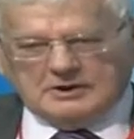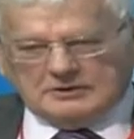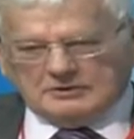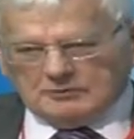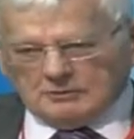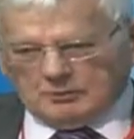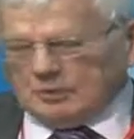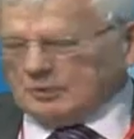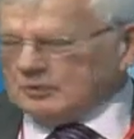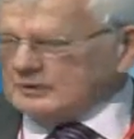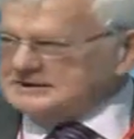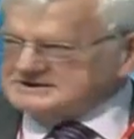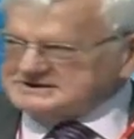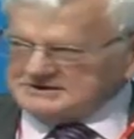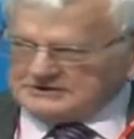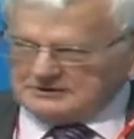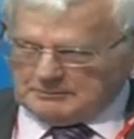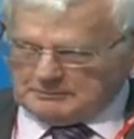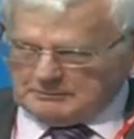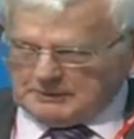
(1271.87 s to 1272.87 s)
The warnings
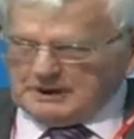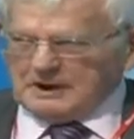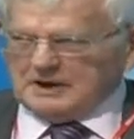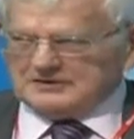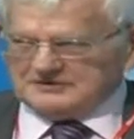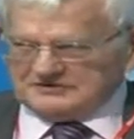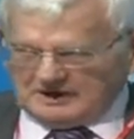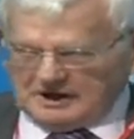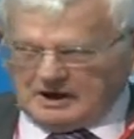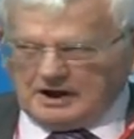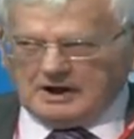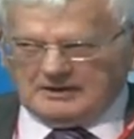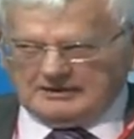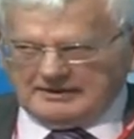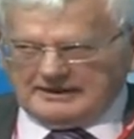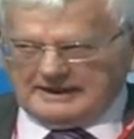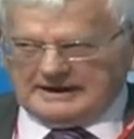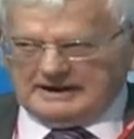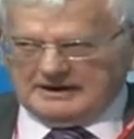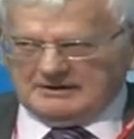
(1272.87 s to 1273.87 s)
of the past are
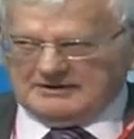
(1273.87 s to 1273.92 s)
there.